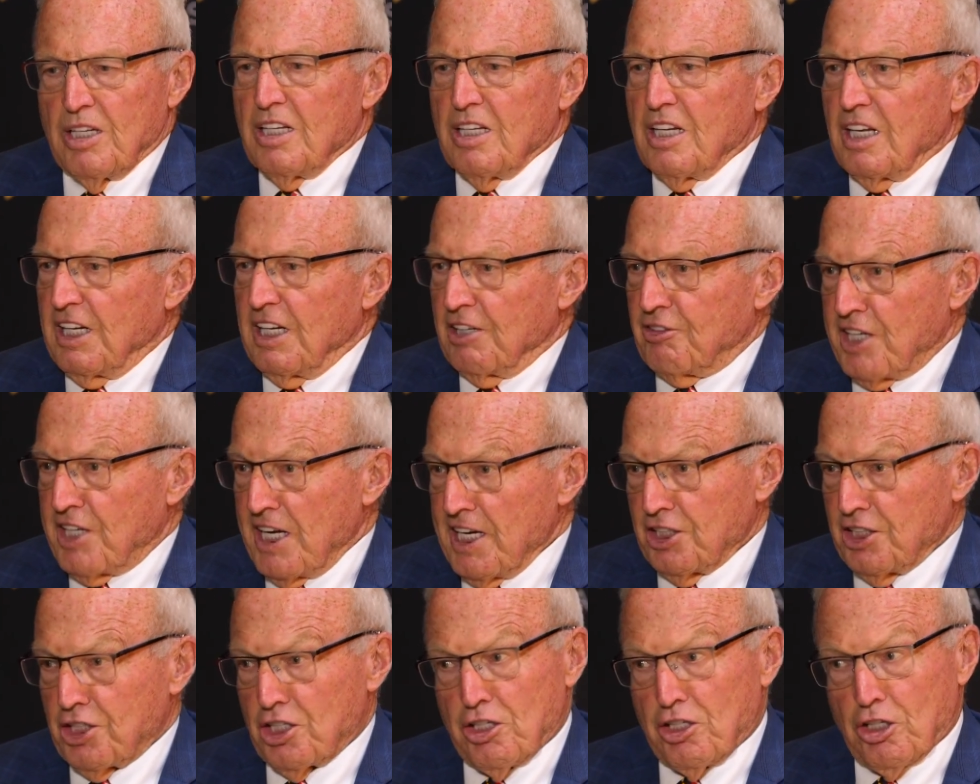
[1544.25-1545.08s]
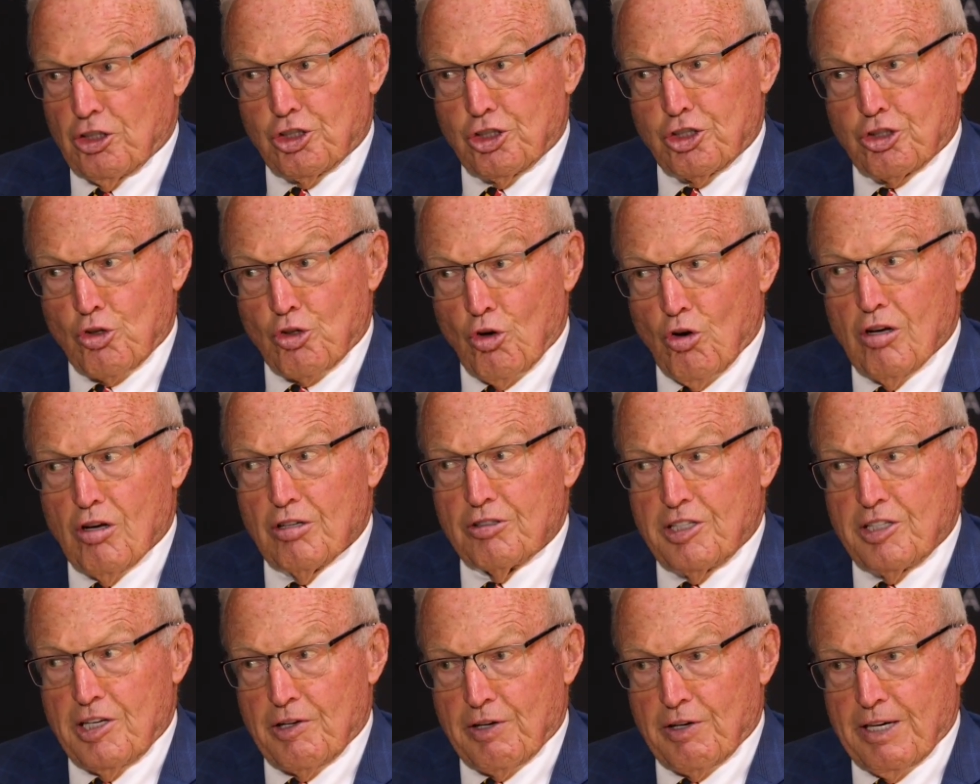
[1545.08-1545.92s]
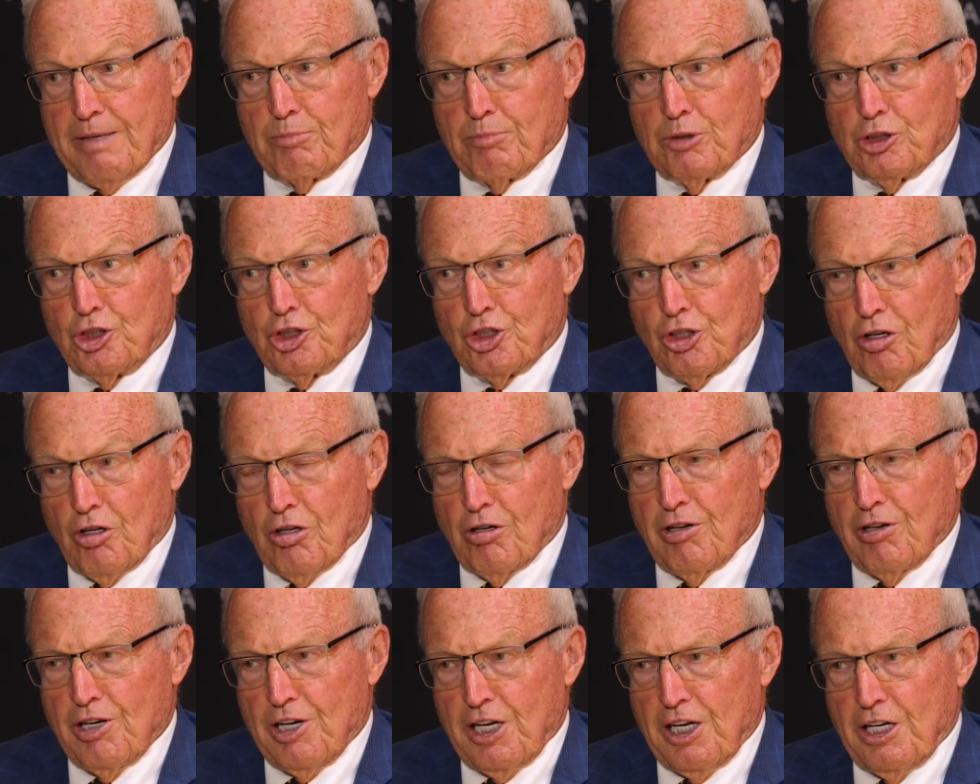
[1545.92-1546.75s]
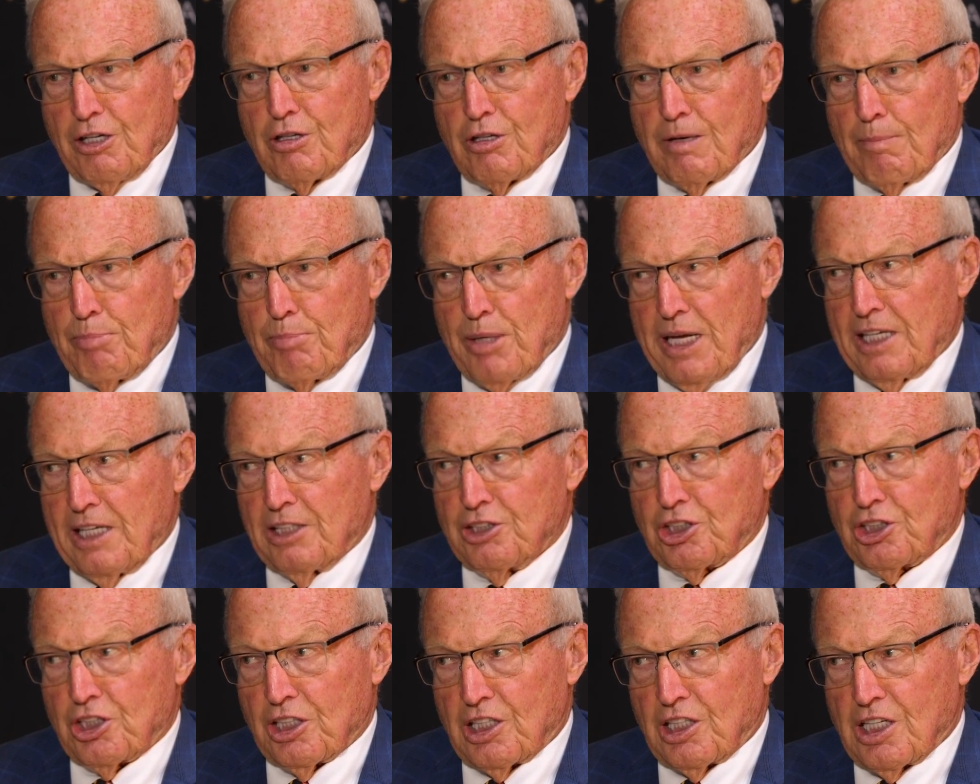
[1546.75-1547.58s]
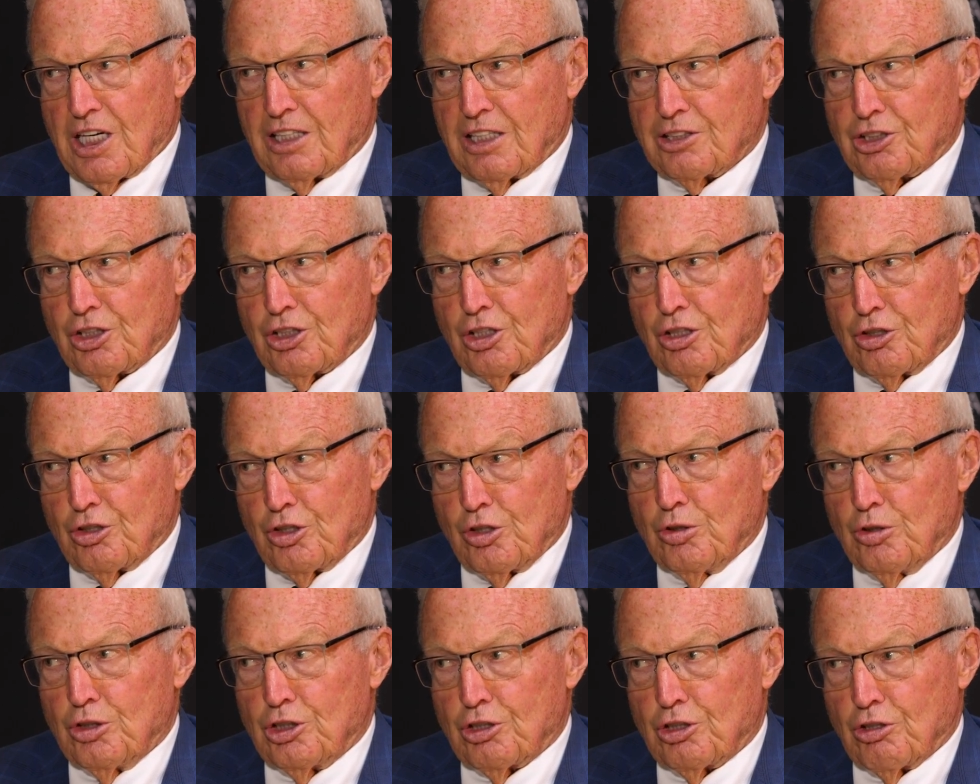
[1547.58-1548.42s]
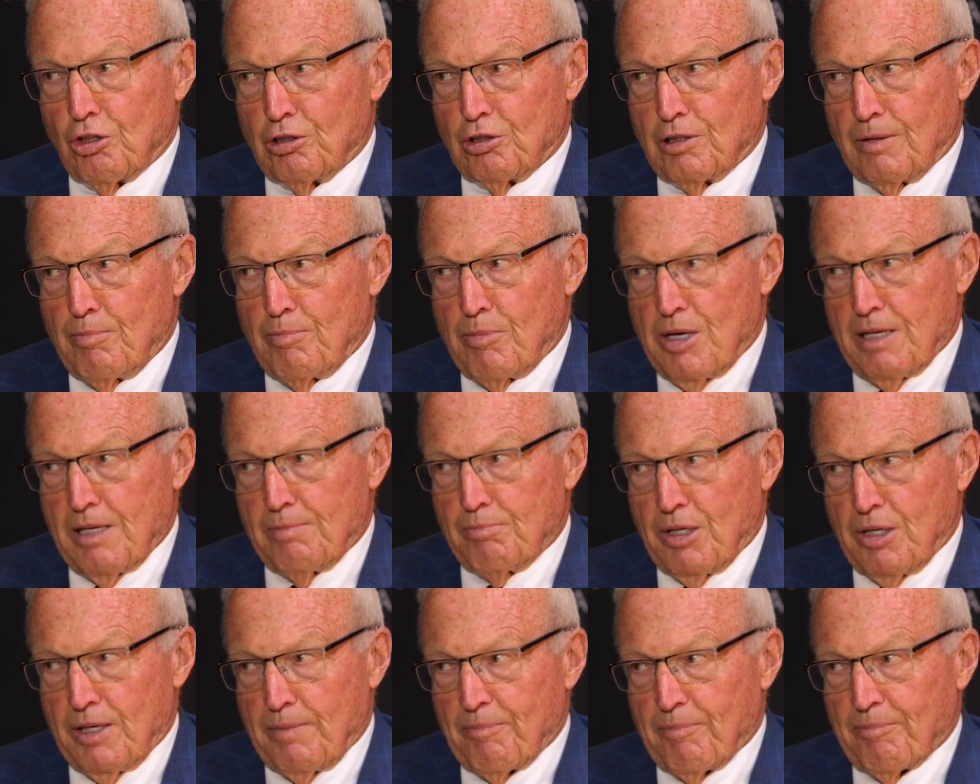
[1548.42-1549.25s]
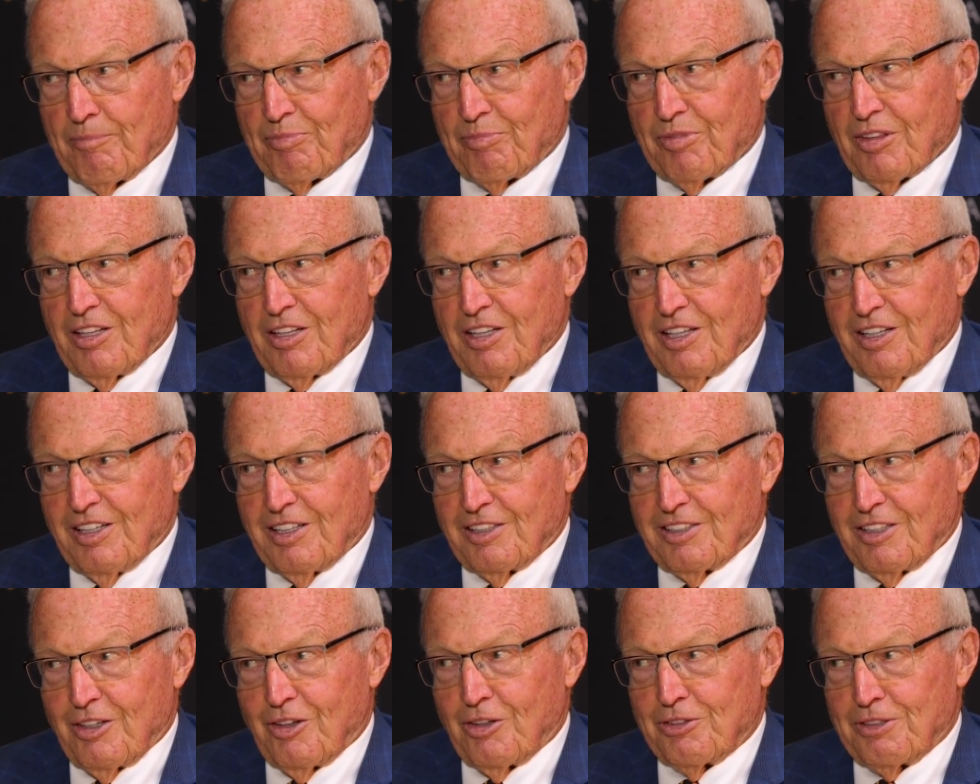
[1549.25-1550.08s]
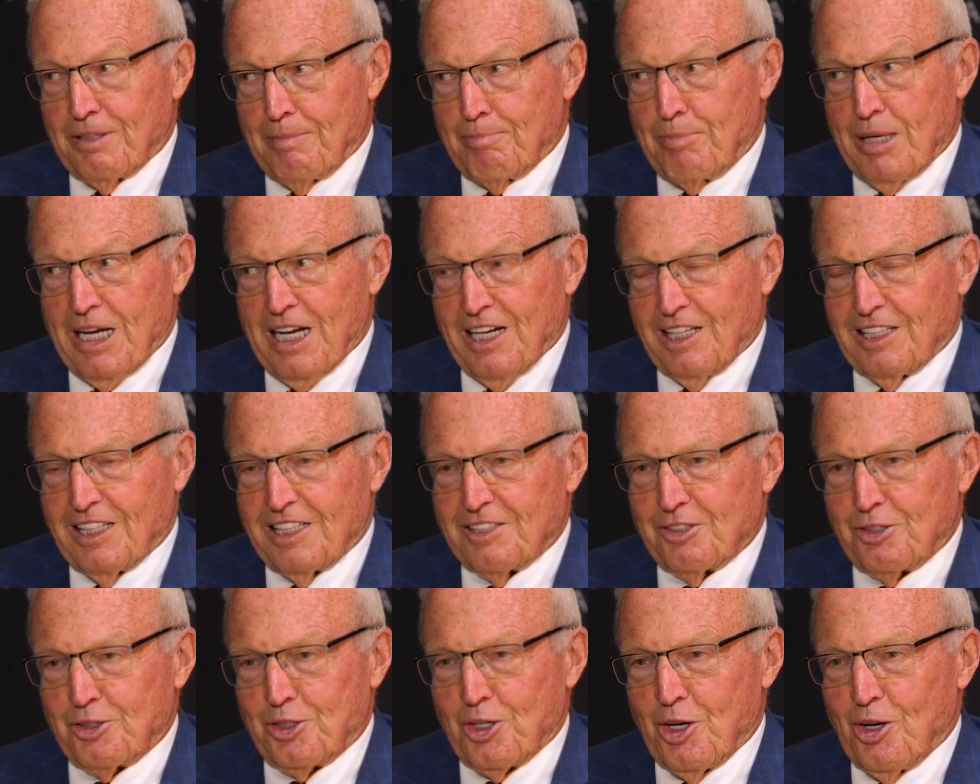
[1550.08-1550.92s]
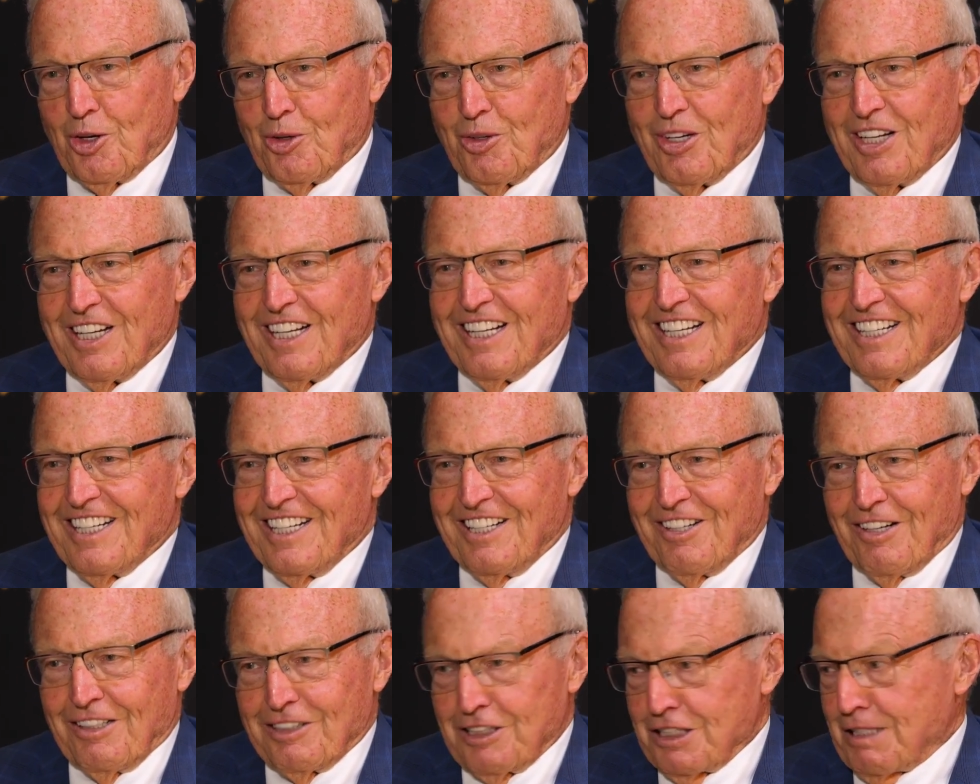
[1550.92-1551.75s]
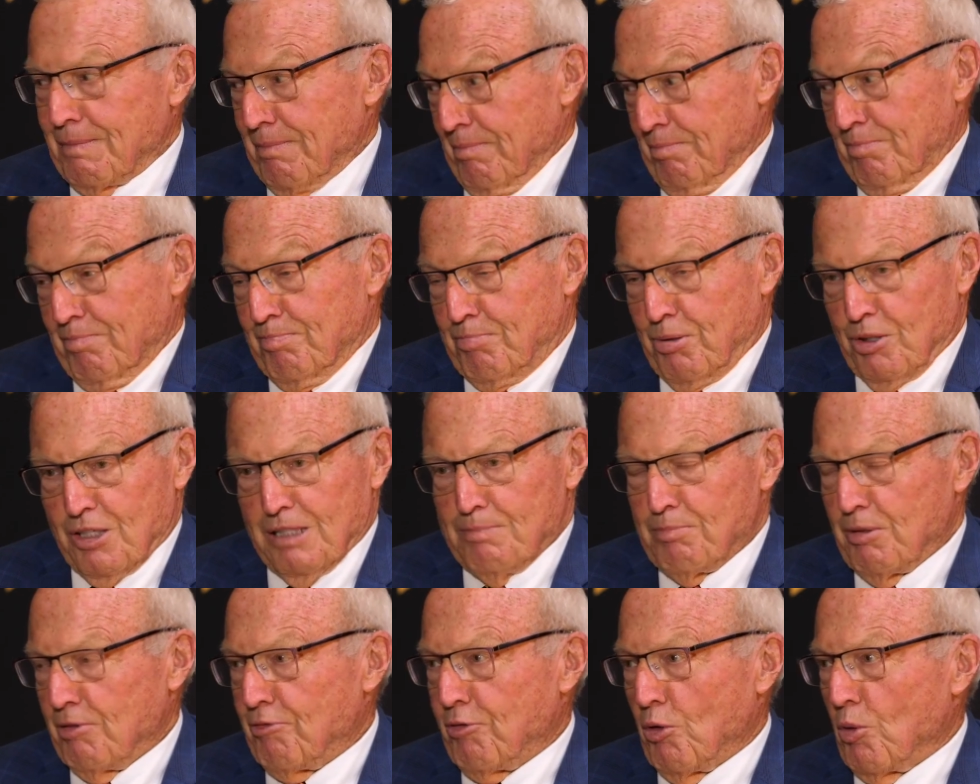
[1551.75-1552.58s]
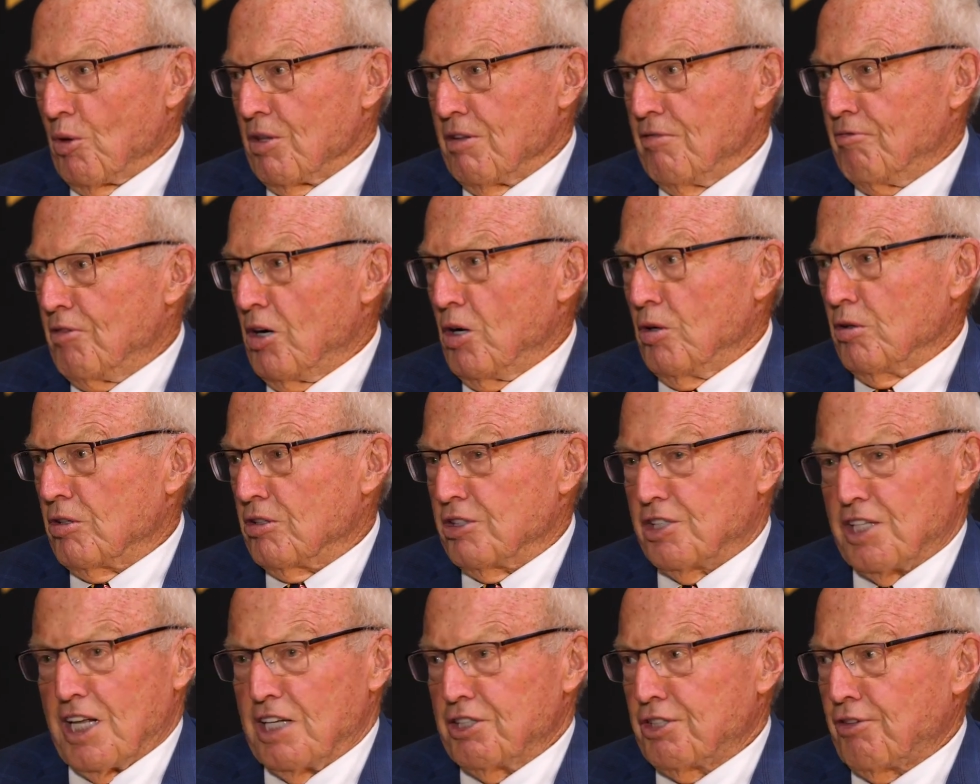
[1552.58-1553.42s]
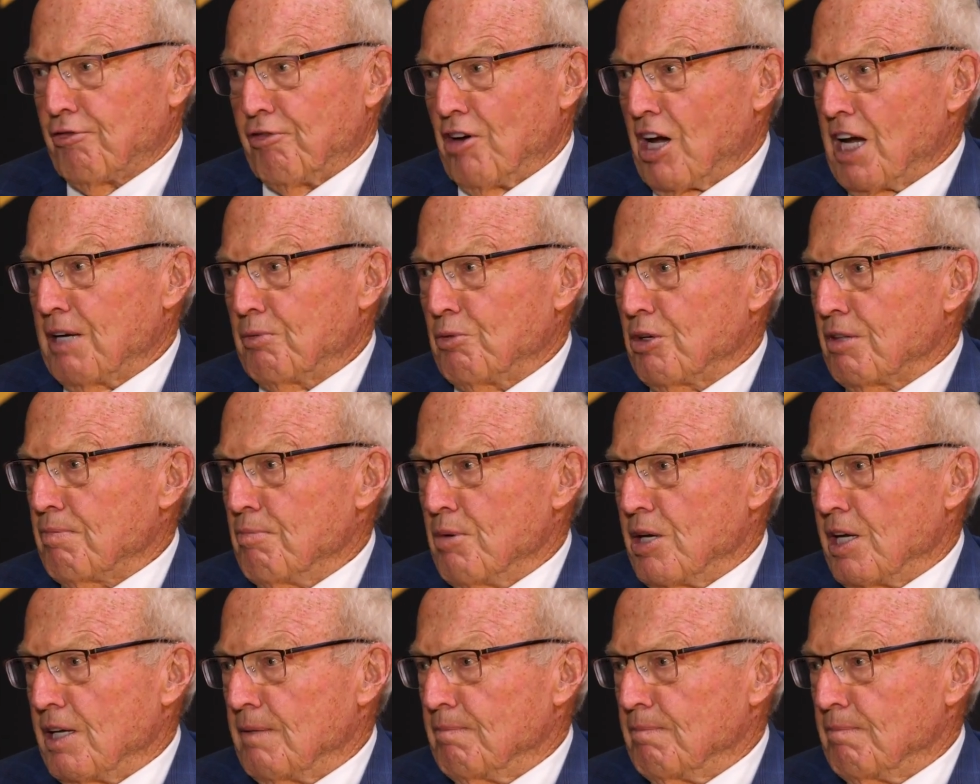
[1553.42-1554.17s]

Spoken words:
it takes an extraordinary majority to pass a constitutional amendment on the ballot. So, let's put it before the voters. That's fine with me.